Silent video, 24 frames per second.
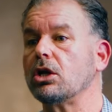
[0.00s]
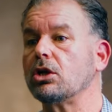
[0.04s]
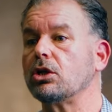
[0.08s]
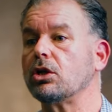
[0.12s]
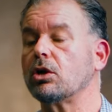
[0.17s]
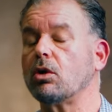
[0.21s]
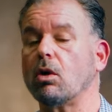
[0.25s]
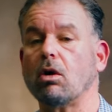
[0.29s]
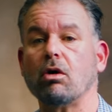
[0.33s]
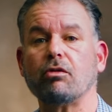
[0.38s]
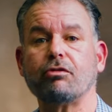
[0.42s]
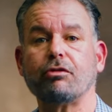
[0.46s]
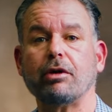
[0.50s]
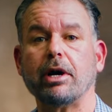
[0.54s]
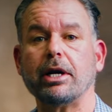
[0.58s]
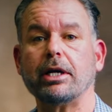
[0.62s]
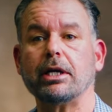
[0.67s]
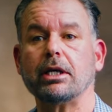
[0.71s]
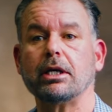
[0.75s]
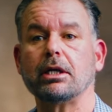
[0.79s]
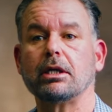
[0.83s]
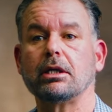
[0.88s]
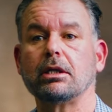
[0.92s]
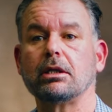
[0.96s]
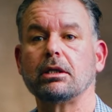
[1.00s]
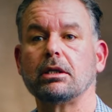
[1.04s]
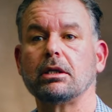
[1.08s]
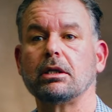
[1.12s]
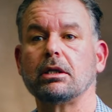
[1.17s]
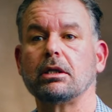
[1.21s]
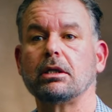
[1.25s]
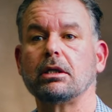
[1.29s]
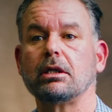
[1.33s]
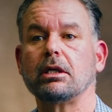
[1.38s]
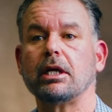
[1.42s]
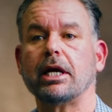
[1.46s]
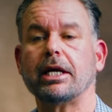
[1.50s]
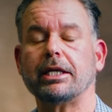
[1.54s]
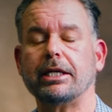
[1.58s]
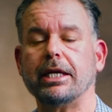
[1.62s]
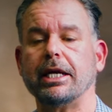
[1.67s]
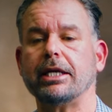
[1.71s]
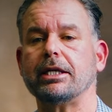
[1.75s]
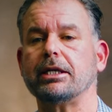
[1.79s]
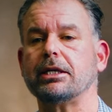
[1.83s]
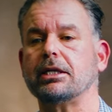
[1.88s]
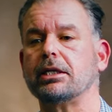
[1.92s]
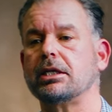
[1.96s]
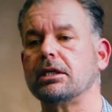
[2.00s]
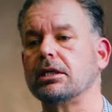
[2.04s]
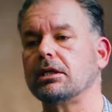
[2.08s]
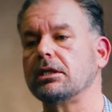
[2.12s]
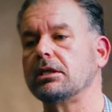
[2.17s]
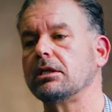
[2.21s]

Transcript: the girlfriend it didn't.